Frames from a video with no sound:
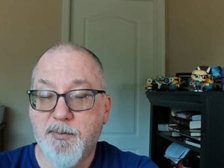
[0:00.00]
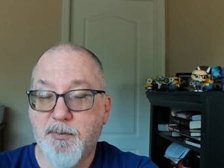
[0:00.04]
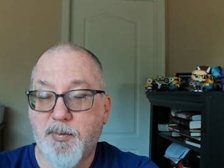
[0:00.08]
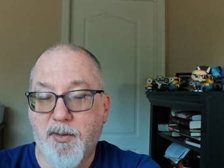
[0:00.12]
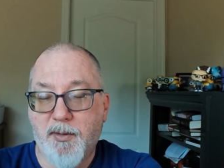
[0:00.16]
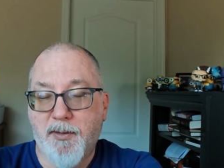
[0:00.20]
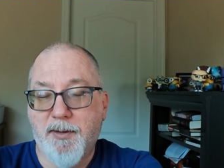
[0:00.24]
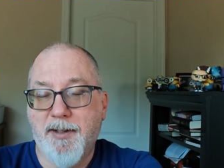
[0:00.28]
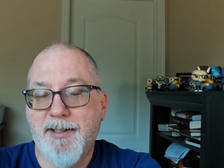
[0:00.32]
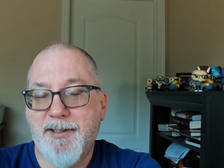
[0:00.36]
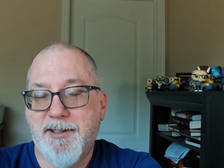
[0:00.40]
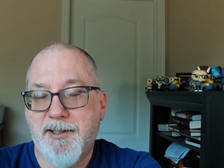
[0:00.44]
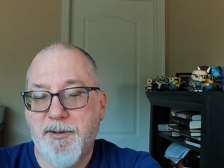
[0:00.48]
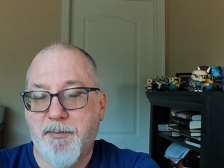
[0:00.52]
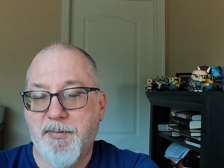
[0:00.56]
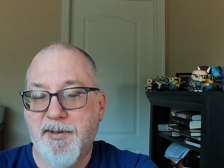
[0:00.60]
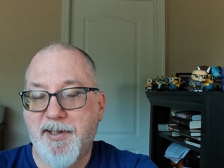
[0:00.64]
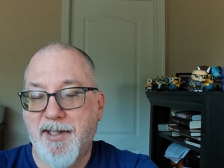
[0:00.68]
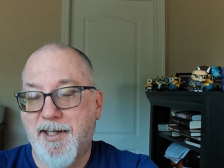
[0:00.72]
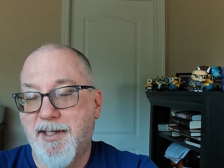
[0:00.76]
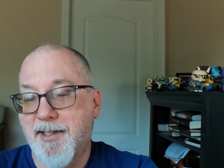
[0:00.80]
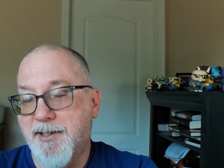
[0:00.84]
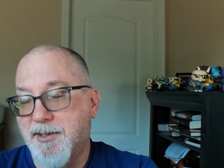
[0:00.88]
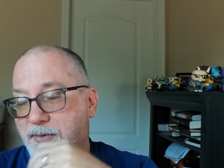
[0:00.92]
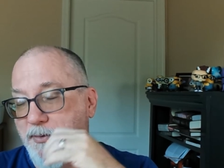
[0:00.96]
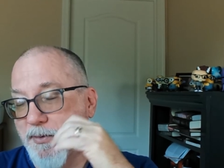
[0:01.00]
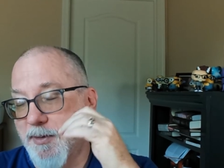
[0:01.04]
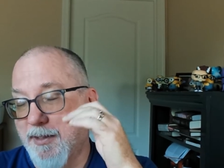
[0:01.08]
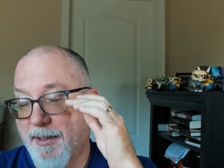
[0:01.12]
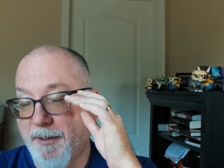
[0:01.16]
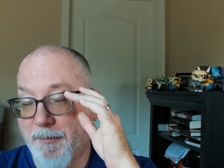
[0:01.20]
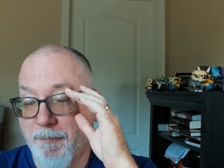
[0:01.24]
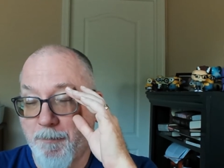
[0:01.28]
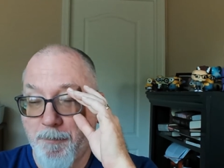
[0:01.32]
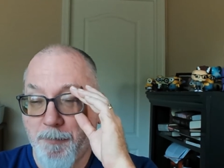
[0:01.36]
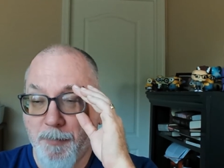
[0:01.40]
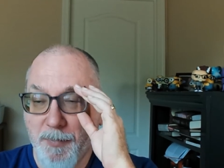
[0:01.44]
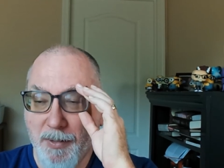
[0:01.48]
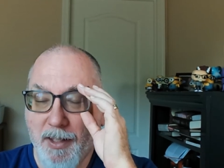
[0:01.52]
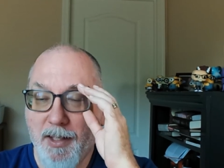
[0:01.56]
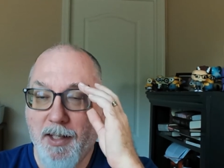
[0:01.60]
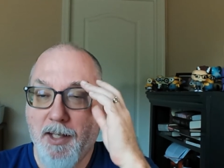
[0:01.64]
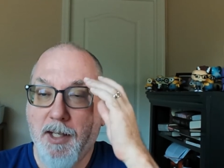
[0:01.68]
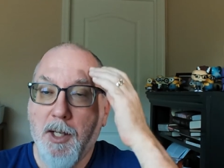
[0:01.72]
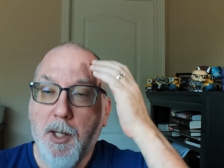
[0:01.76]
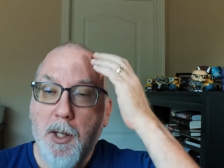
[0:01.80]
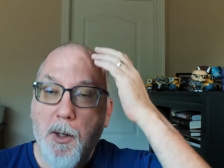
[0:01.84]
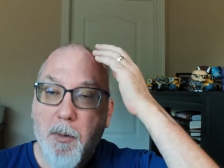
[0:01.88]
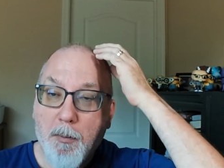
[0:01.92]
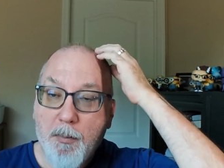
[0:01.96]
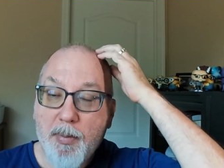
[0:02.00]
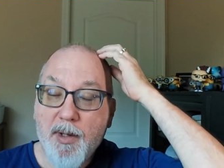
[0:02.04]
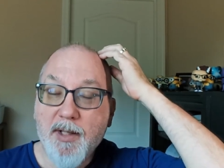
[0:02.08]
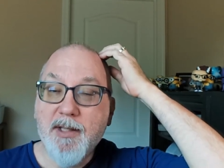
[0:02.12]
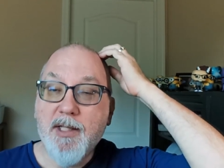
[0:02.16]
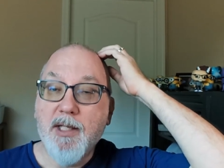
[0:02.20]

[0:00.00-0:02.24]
point, to be honest with you. But